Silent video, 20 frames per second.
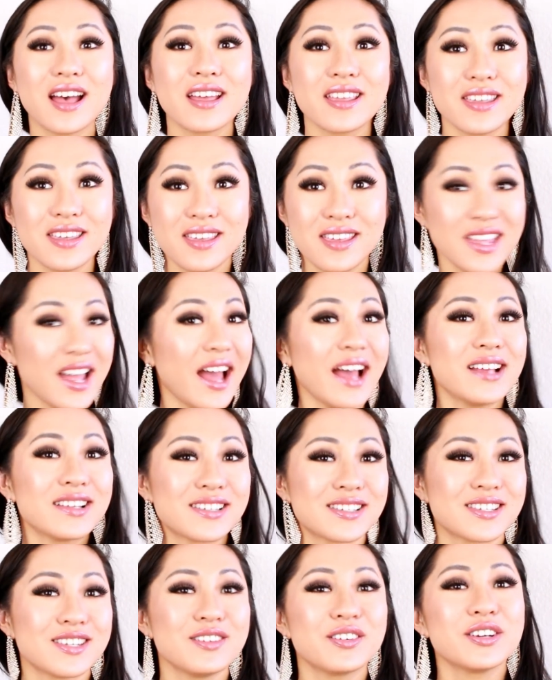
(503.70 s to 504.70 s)

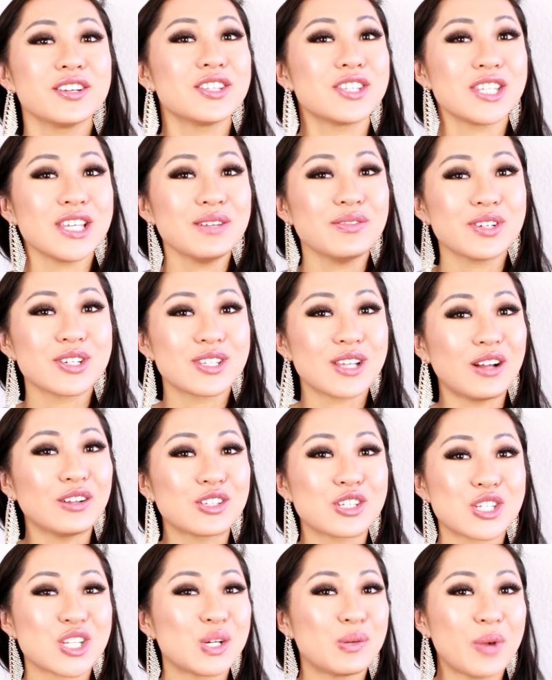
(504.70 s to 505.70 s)
Yes, you can see
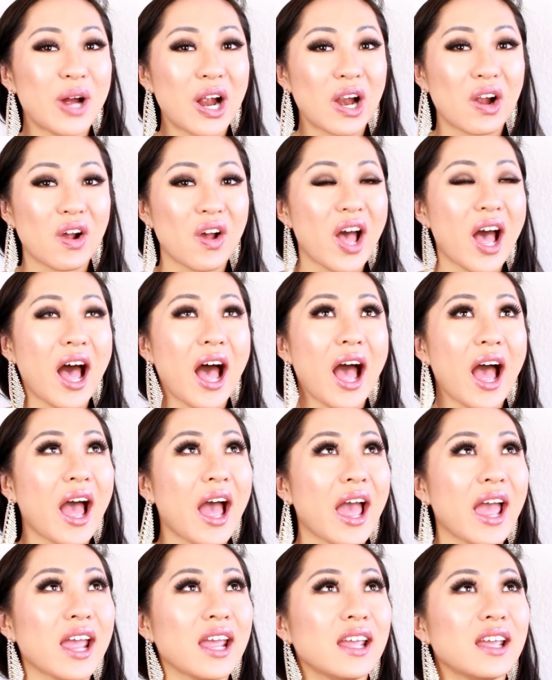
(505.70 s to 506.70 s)
results tomorrow.
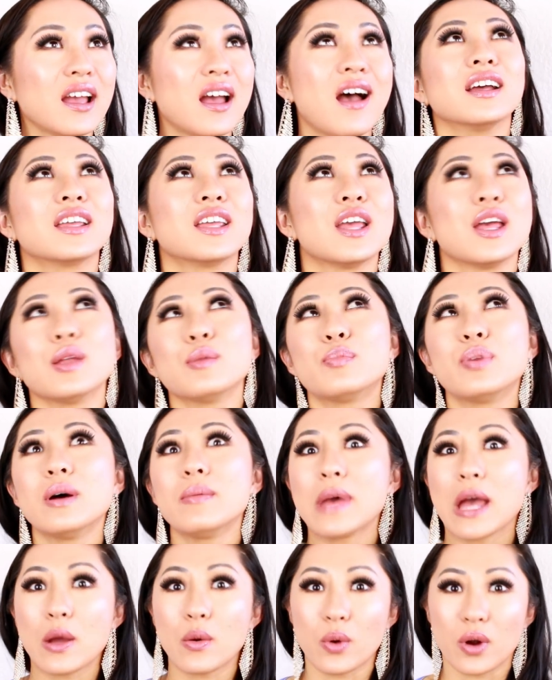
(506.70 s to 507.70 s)
I can put
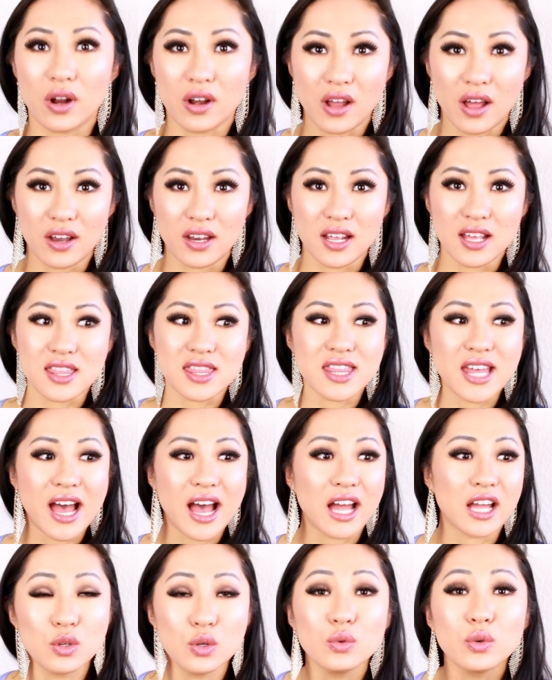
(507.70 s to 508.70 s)
my word on it
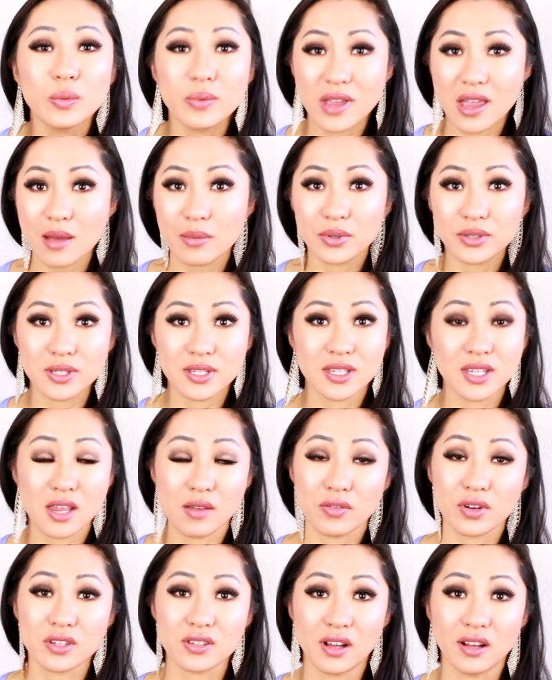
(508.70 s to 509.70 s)
that you will be able to see
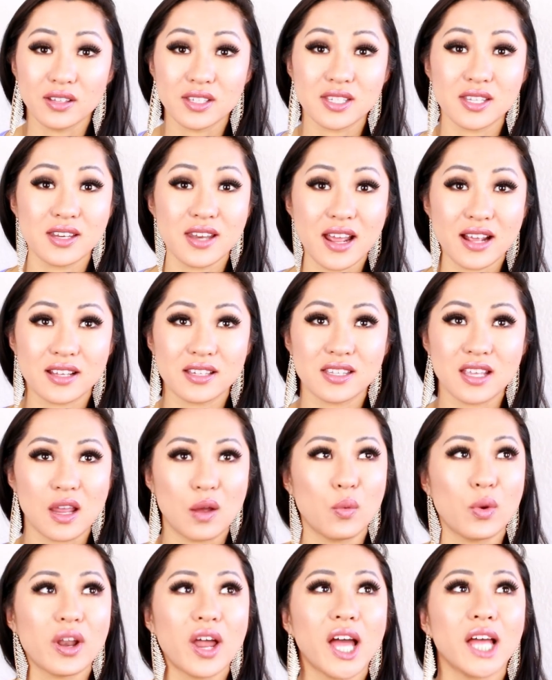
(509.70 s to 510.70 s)
results the next day.
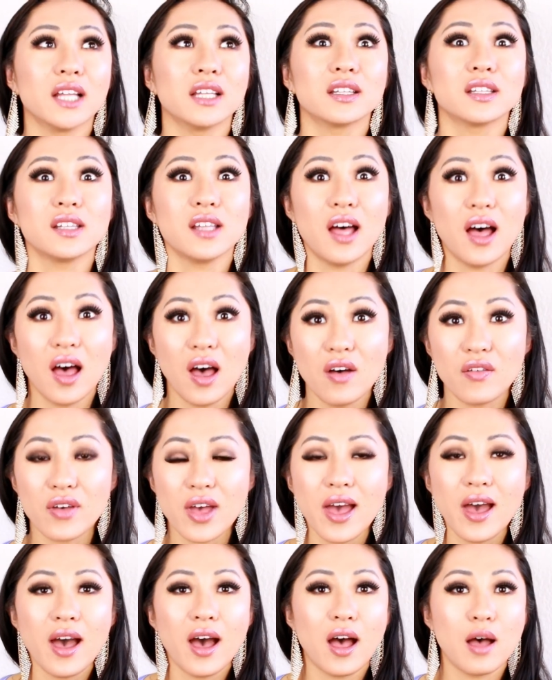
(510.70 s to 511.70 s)
What I love
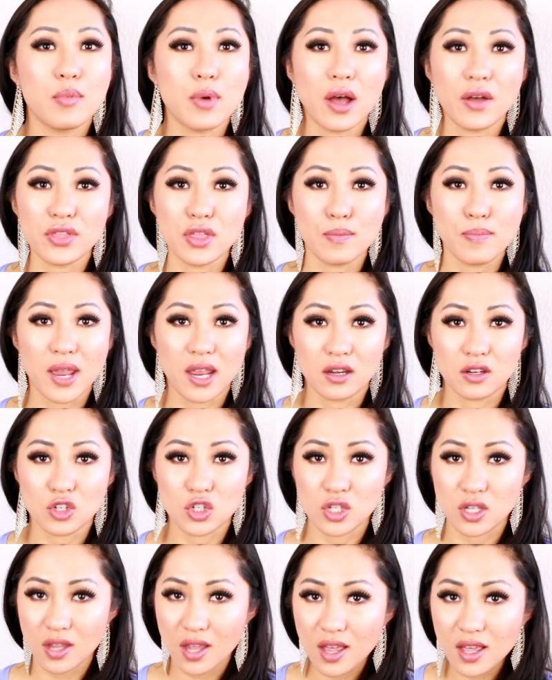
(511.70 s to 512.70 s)
about the
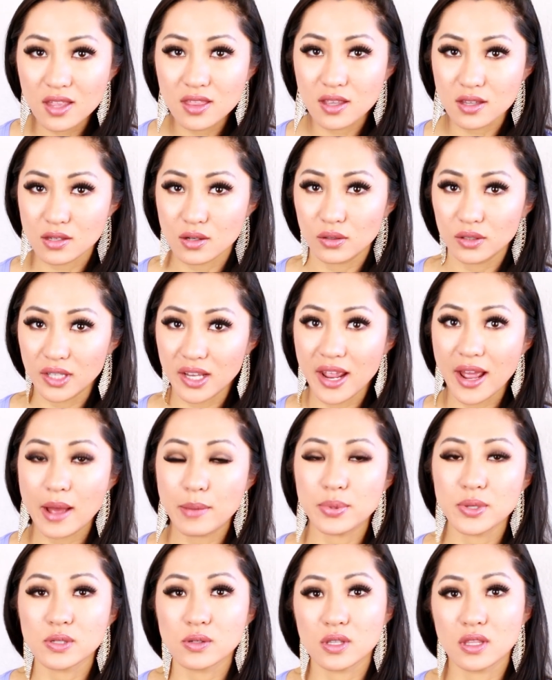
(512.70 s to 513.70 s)
Banish Kit, and this only
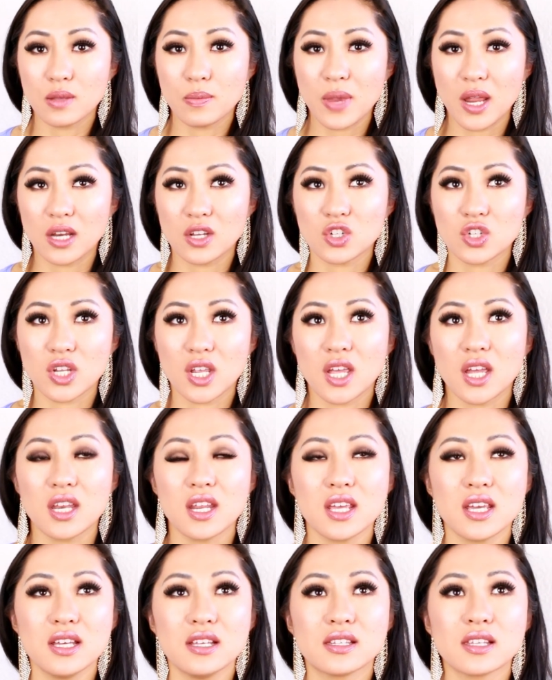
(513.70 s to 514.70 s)
happens with the Banish Kit,
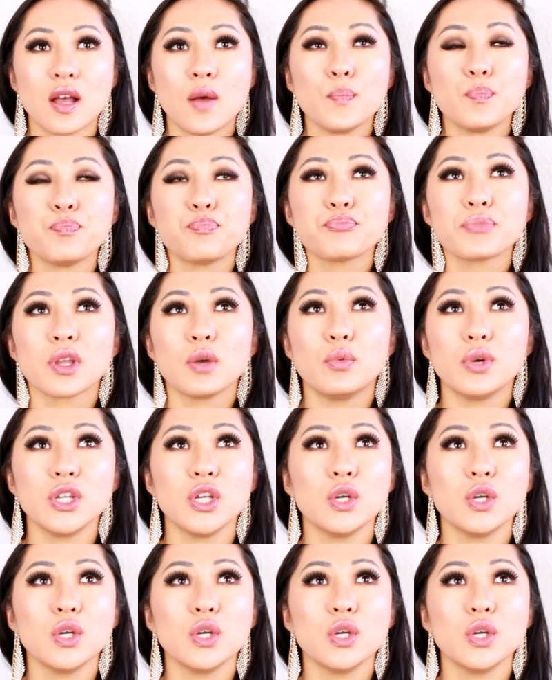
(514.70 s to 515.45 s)
is when you